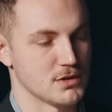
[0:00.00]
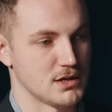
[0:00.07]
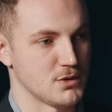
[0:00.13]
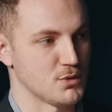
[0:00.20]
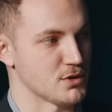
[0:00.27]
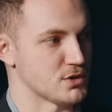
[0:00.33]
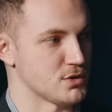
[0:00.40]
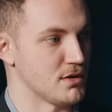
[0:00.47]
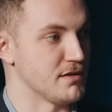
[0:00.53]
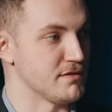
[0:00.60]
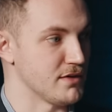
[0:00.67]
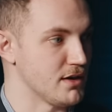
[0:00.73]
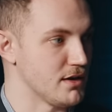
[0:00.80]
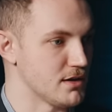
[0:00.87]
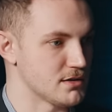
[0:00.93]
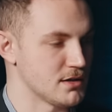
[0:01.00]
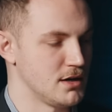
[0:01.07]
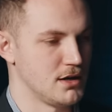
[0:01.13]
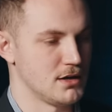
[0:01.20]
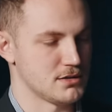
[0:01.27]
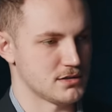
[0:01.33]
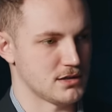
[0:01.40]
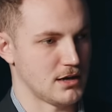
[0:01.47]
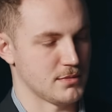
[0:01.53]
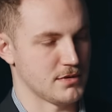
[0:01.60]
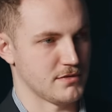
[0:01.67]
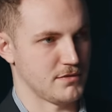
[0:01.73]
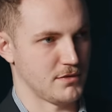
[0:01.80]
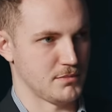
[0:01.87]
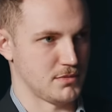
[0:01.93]
in order to avert Starmer
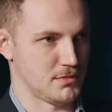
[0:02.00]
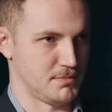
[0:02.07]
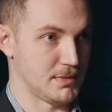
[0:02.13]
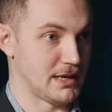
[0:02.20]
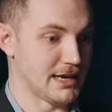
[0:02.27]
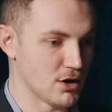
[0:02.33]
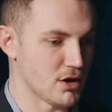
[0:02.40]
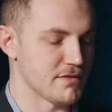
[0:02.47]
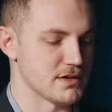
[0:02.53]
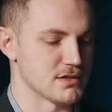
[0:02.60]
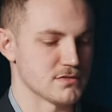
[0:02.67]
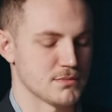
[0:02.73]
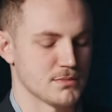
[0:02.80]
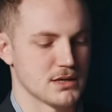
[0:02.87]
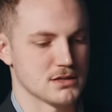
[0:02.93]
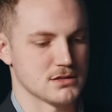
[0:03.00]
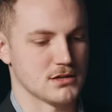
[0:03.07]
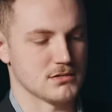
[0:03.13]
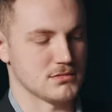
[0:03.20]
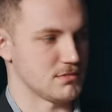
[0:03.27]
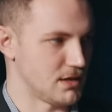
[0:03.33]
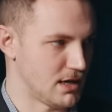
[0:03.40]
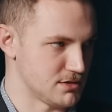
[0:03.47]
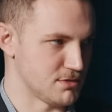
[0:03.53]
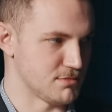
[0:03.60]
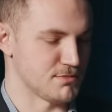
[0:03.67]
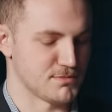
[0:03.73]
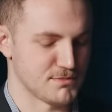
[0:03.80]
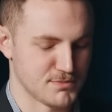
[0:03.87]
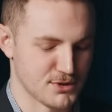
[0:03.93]
from being in office, from being, as you
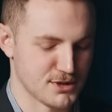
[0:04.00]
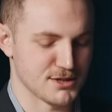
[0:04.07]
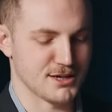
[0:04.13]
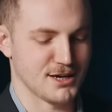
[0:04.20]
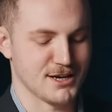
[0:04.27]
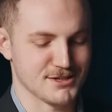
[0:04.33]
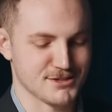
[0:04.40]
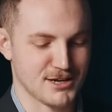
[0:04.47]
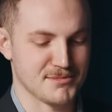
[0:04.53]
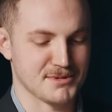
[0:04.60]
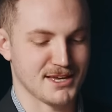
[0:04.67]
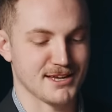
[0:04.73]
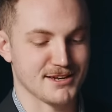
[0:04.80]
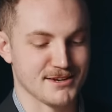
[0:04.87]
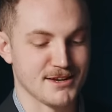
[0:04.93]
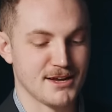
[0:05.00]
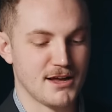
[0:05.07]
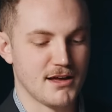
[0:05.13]
put it, Starmageddon.